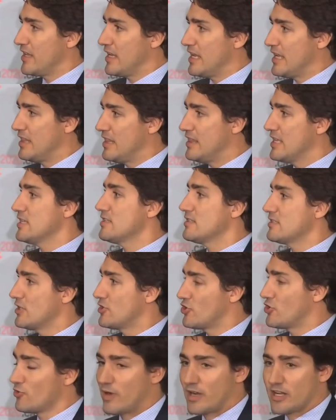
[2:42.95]
in this
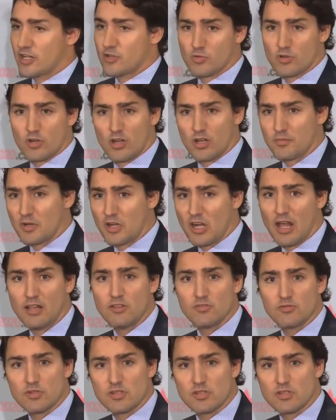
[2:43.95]
situation, we're talking about
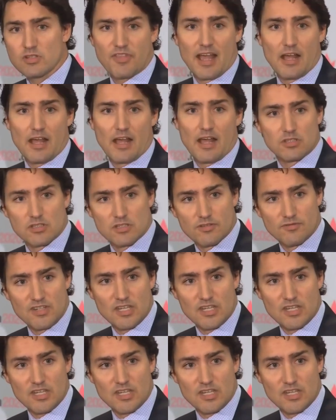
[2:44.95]
hundreds of thousands